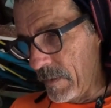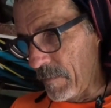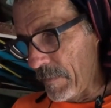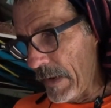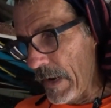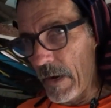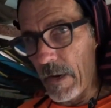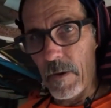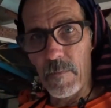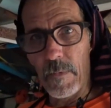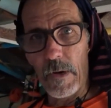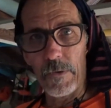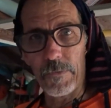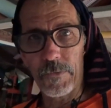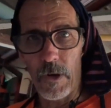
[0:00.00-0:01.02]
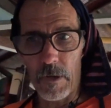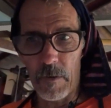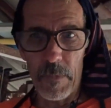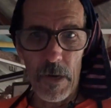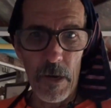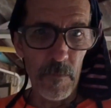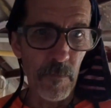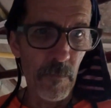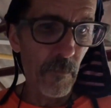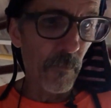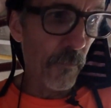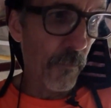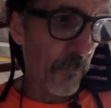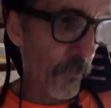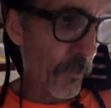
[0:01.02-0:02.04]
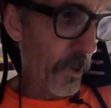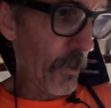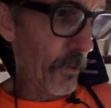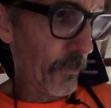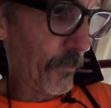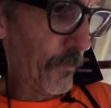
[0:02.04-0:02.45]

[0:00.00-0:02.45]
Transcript: bottom, when I was talking about when I